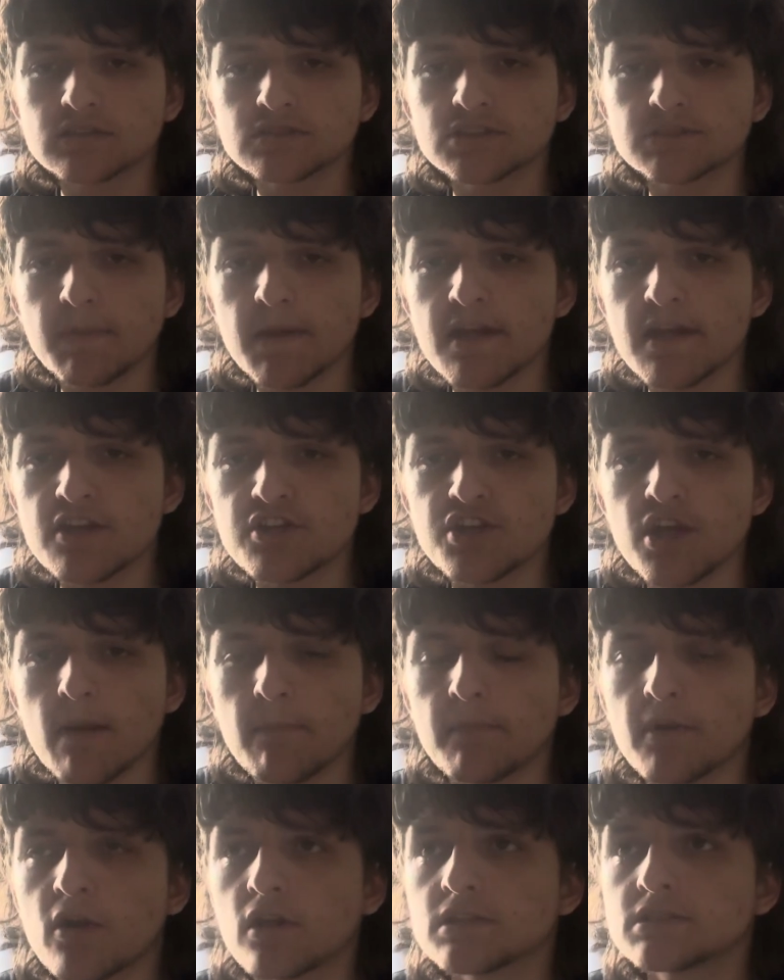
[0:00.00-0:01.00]

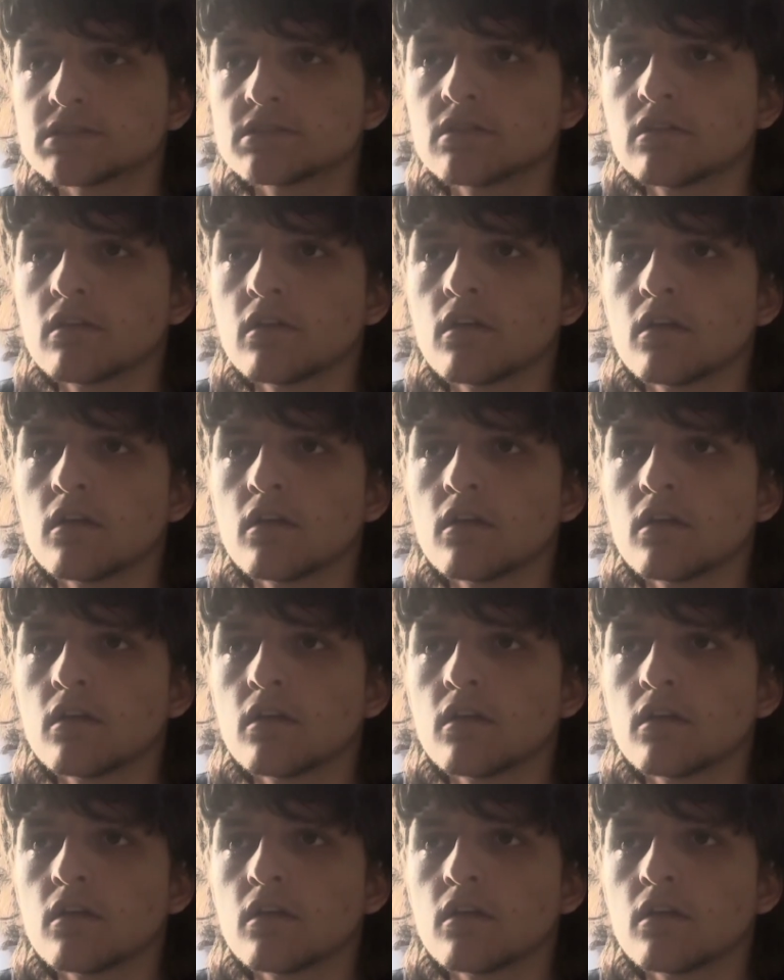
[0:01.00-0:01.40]
spaceship, because